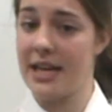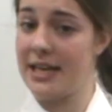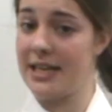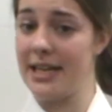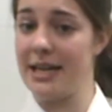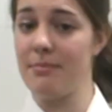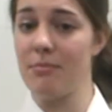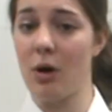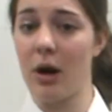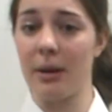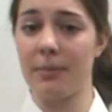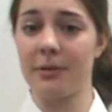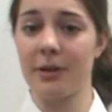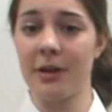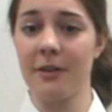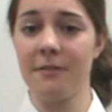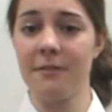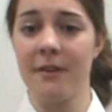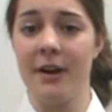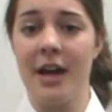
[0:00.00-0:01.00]
Need more
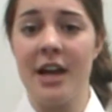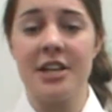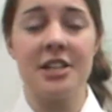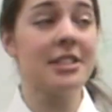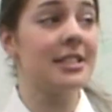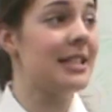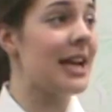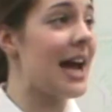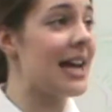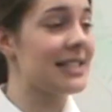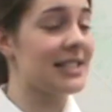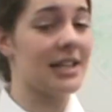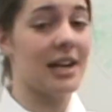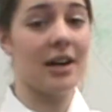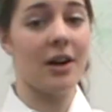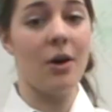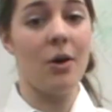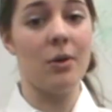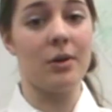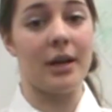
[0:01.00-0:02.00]
proof? Just ask
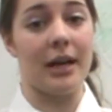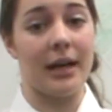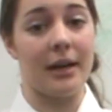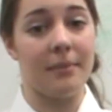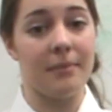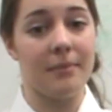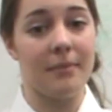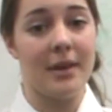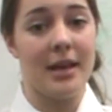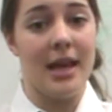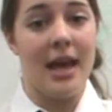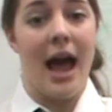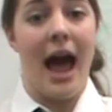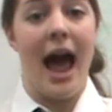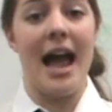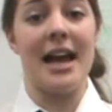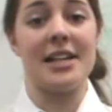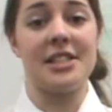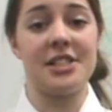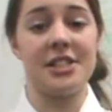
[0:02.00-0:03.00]
our owner.
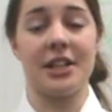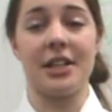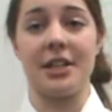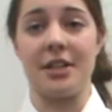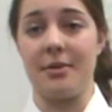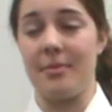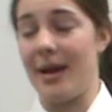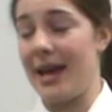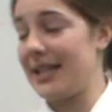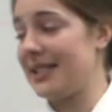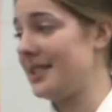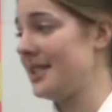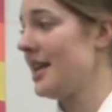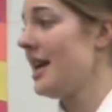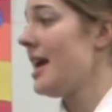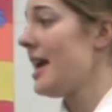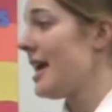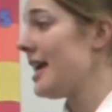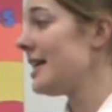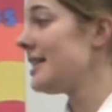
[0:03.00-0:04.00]
I assure you, miss,
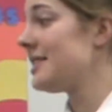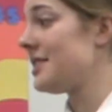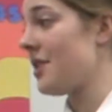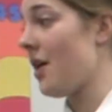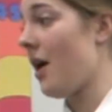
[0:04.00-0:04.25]
He's